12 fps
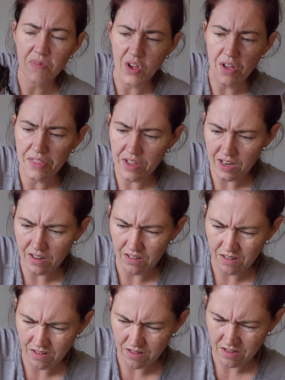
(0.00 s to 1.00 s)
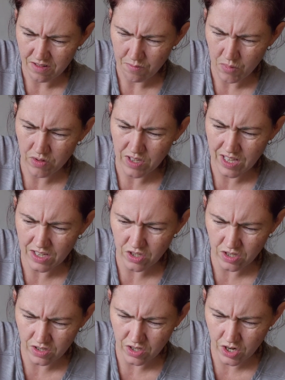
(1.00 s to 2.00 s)
nothing. So
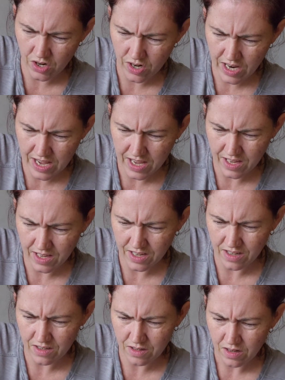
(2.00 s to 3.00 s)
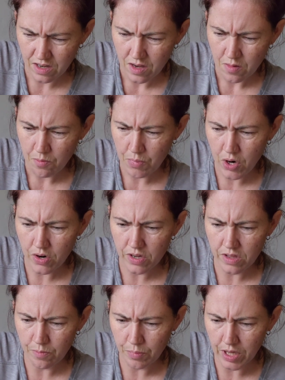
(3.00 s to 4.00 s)
that's just dirt and part
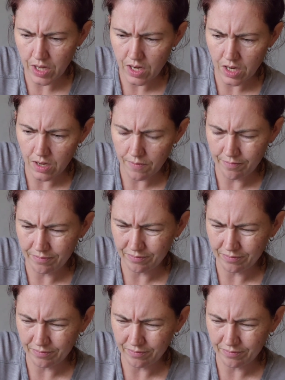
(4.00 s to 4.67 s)
of the plug.